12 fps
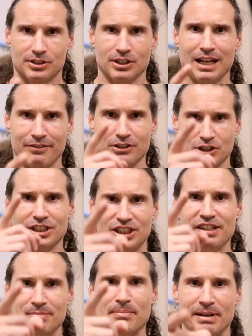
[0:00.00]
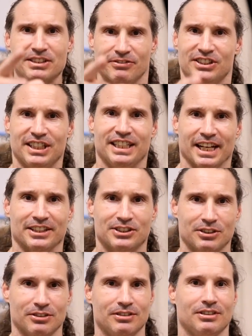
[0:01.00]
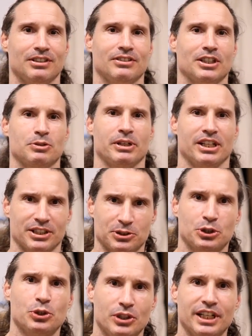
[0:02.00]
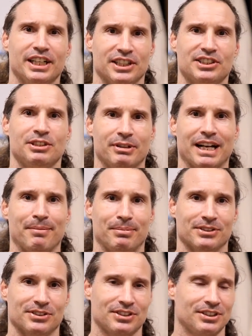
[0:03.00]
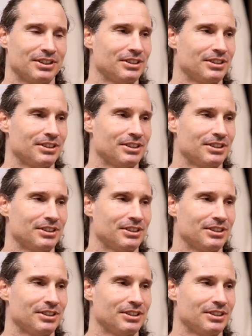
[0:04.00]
still haven't achieved my best physique yet, so that's why you guys are tuning in to see what happens.